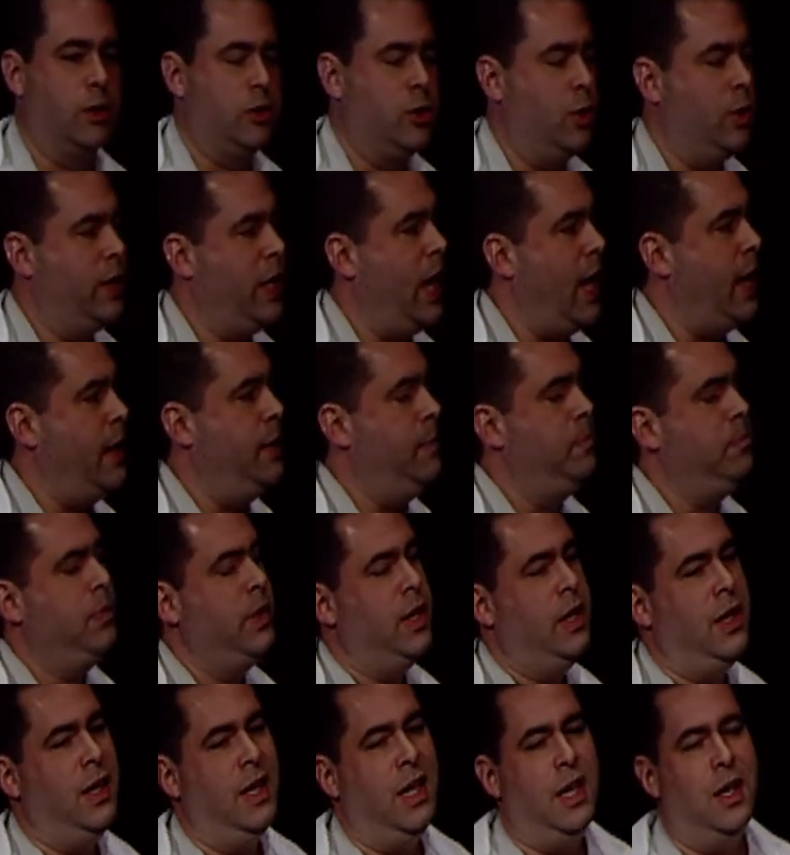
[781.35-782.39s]
So again,
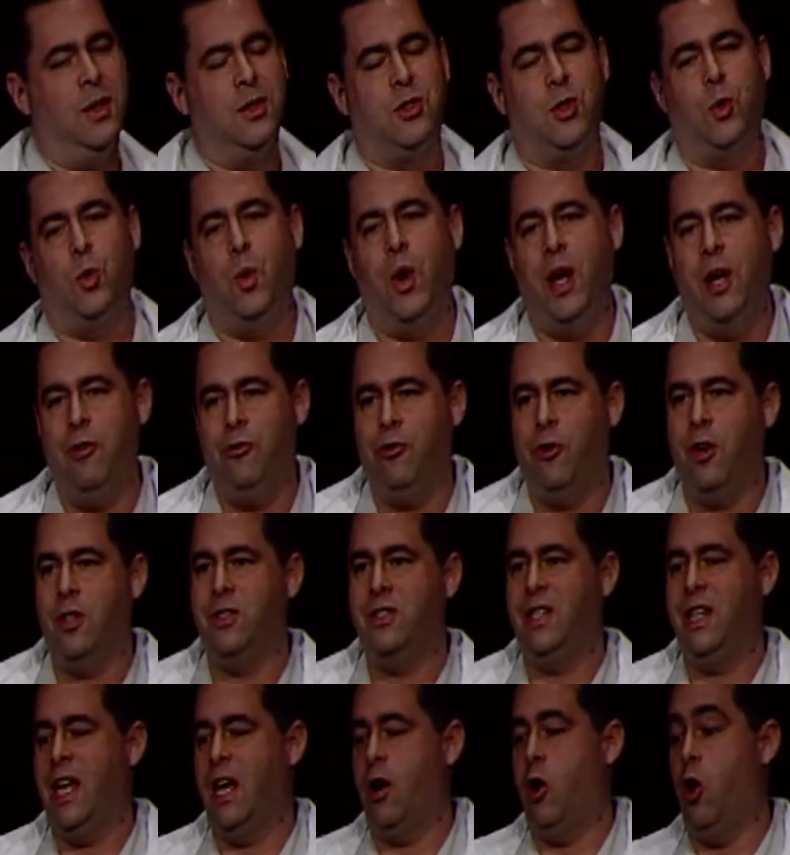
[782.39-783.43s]
it was a way for us
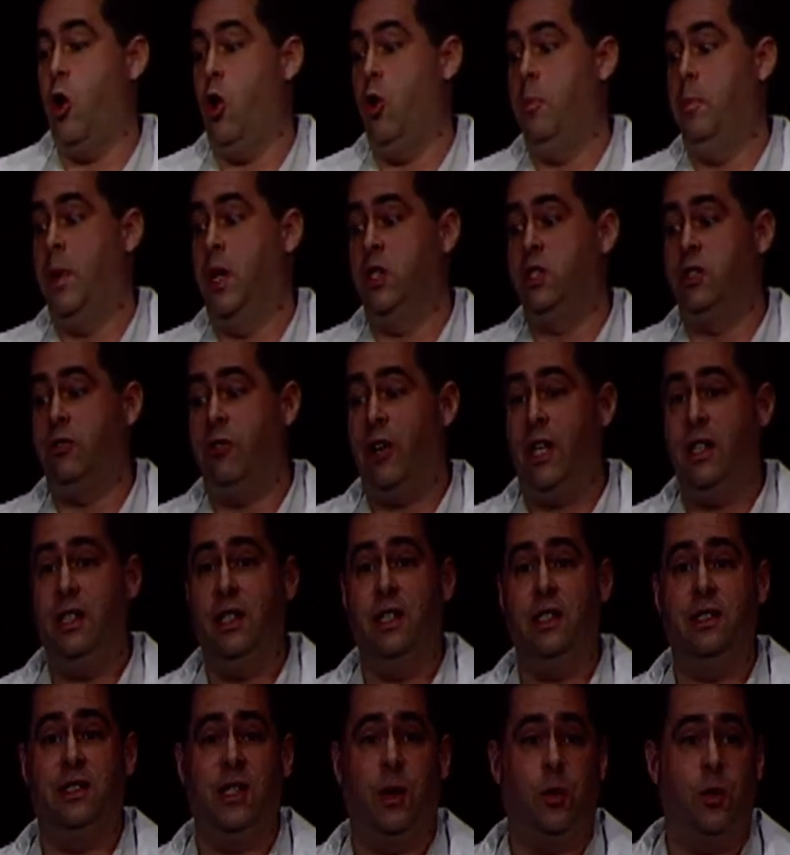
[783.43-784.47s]
to get a whole bunch of
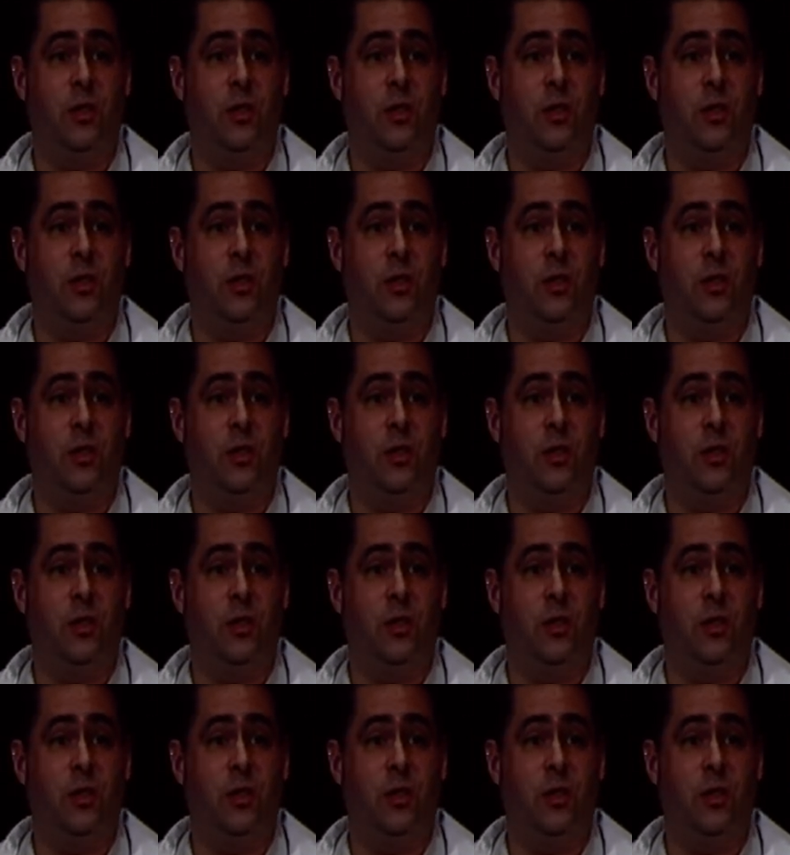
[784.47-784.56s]
ideas that were